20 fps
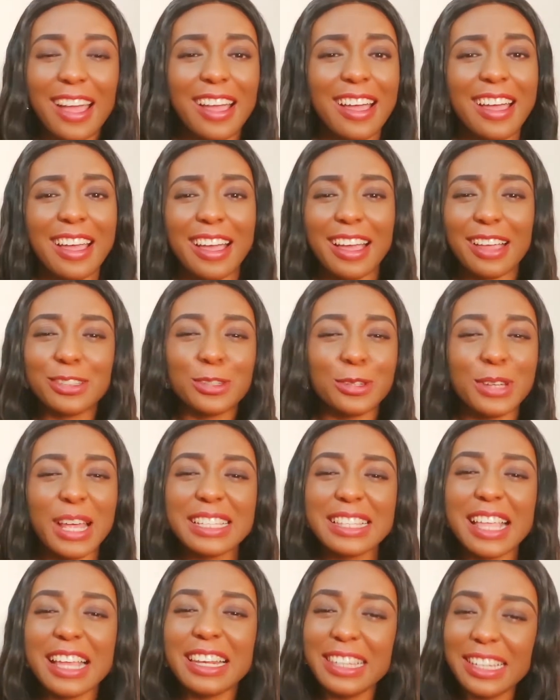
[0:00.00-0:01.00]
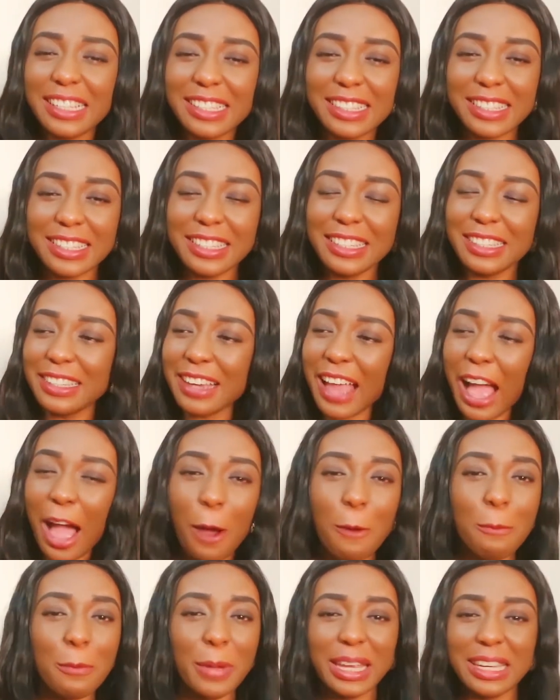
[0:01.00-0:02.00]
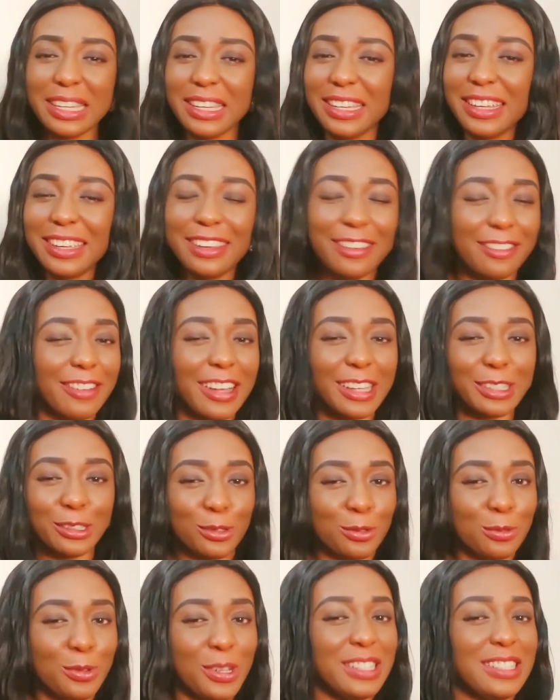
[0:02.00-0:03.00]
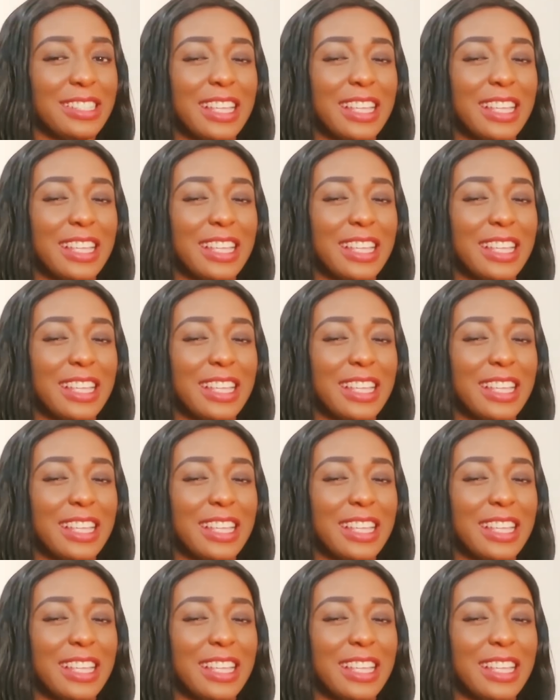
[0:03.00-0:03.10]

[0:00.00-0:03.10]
Should I start listing how many graduates that